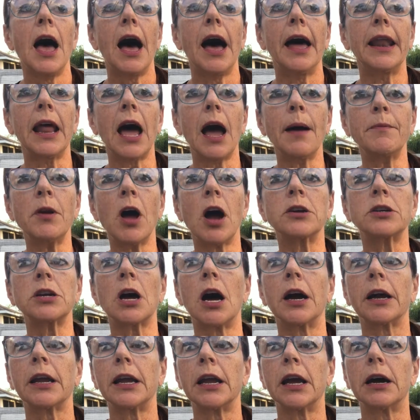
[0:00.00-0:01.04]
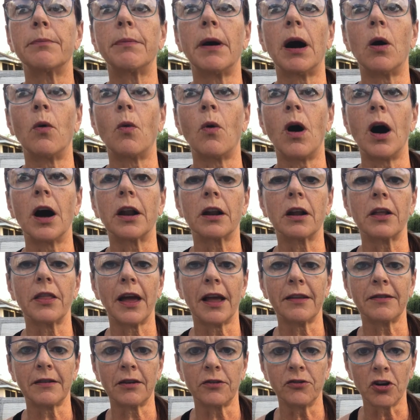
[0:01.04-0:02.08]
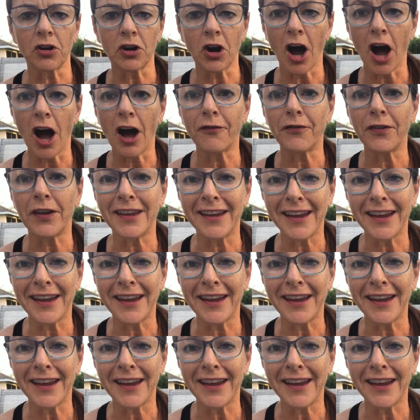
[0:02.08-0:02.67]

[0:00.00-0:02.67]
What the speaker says: And I'm not talking about water that's in your coffee.